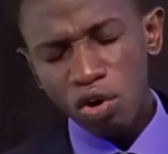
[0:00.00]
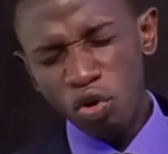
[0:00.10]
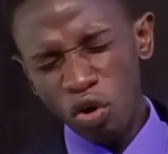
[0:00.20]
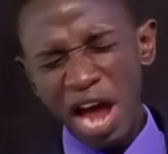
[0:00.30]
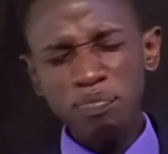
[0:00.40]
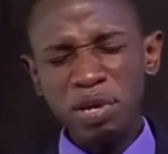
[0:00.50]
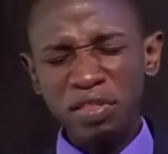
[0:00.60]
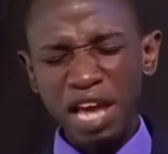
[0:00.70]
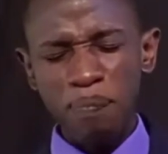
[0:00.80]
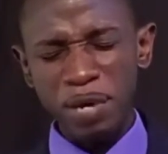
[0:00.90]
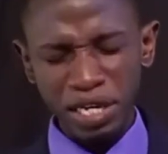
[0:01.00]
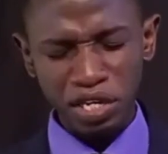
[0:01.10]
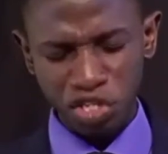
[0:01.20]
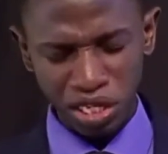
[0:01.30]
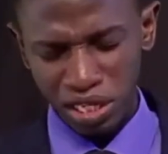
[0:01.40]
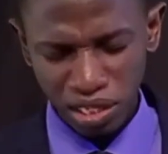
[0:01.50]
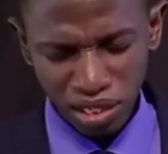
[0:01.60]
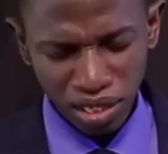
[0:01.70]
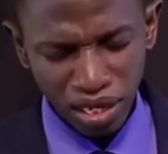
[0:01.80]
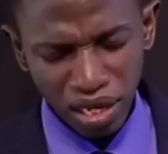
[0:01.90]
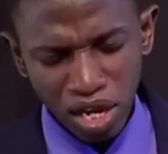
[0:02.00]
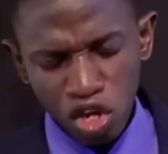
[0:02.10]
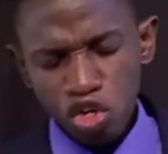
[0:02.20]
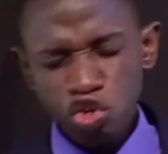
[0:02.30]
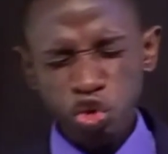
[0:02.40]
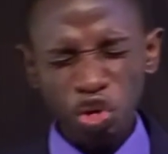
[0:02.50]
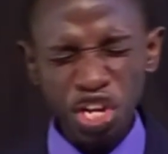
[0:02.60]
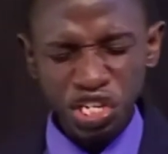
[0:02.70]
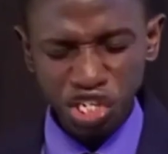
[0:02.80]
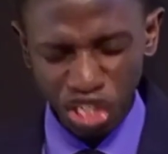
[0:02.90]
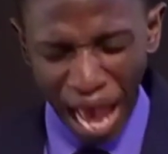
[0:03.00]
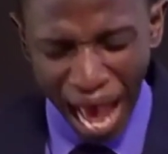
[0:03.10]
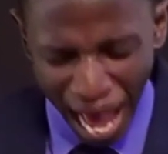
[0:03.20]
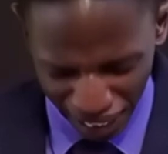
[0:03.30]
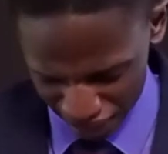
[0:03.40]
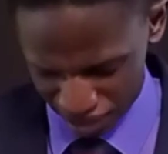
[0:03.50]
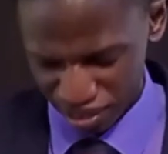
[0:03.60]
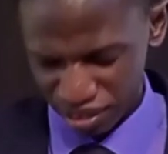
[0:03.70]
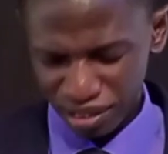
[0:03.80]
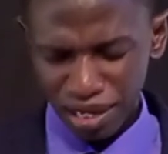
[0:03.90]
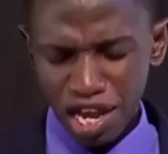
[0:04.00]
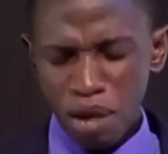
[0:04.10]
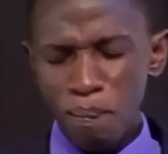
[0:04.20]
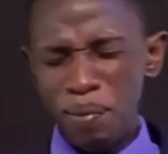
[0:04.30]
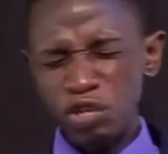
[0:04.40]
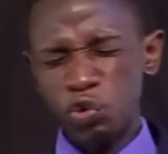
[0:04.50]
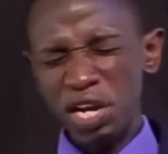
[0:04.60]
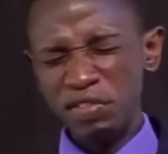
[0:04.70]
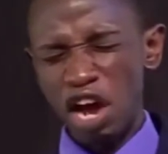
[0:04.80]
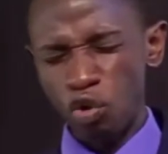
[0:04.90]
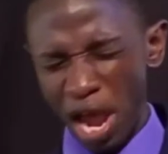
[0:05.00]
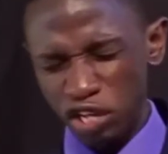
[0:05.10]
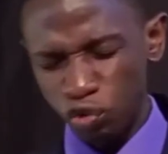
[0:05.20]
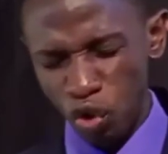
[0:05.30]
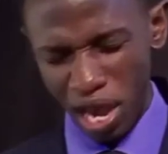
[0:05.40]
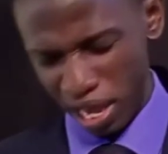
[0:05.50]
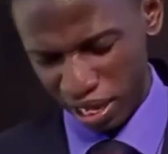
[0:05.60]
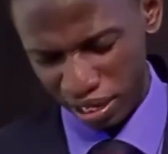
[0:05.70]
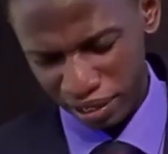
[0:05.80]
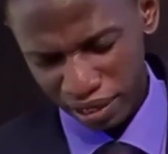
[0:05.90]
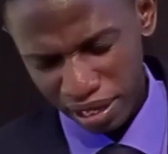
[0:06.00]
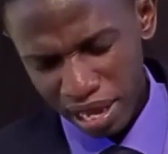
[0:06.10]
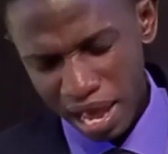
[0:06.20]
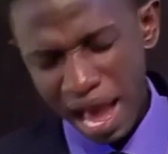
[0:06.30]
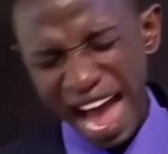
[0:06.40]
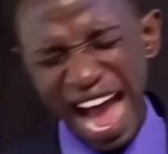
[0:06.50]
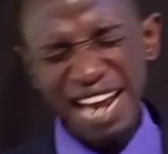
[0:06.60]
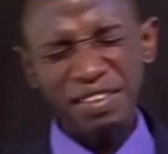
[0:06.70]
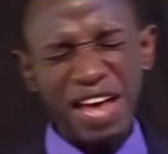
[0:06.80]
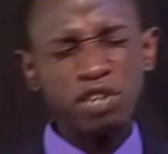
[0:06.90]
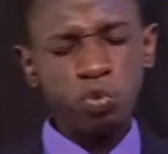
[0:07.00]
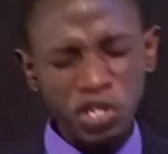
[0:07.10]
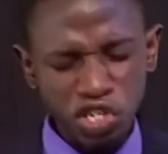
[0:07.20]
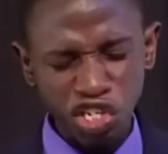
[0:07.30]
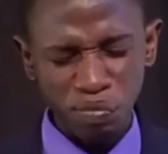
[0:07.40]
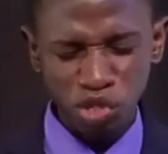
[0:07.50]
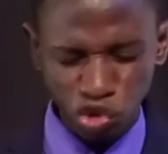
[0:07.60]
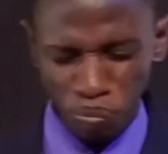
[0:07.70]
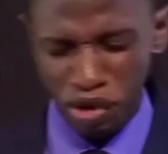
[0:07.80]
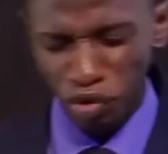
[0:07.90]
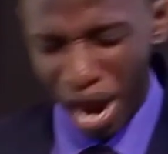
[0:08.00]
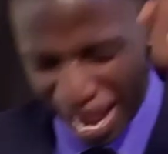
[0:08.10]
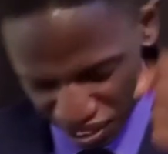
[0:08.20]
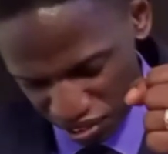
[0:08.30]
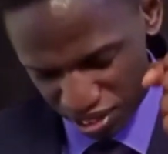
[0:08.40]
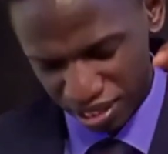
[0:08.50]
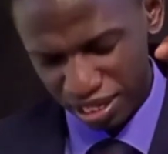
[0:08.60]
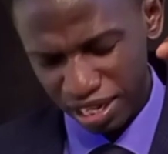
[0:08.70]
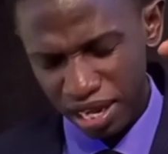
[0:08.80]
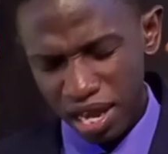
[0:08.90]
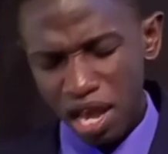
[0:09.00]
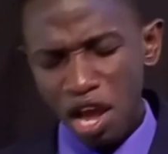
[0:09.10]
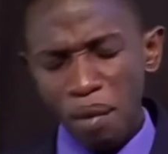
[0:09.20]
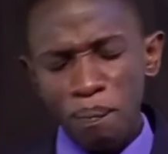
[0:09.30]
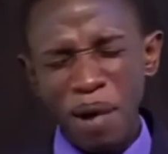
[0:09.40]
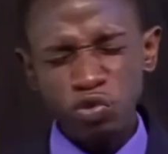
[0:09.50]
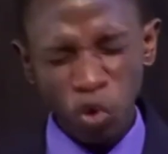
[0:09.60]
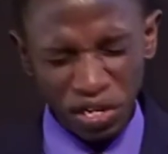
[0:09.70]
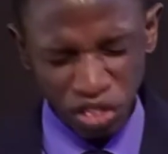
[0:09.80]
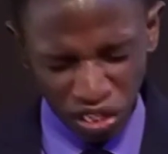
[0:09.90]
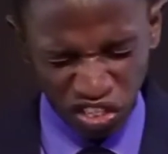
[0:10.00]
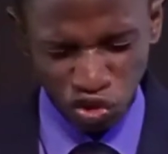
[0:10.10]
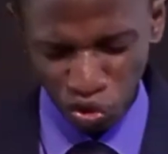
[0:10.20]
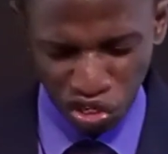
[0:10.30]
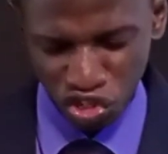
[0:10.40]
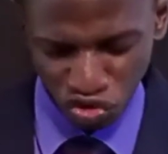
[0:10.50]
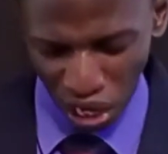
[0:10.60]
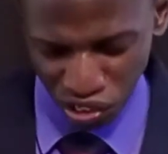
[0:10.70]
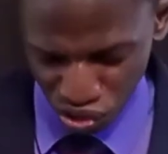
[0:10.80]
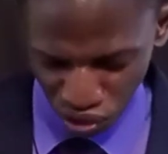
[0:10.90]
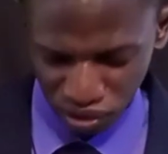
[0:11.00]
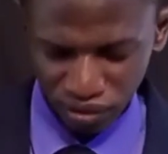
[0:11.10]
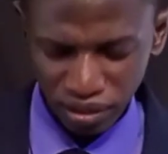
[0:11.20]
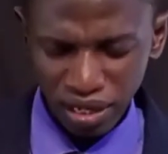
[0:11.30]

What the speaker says: Grant me the ability to discern between the right way and that which seems to be right, but when it leads to destruction.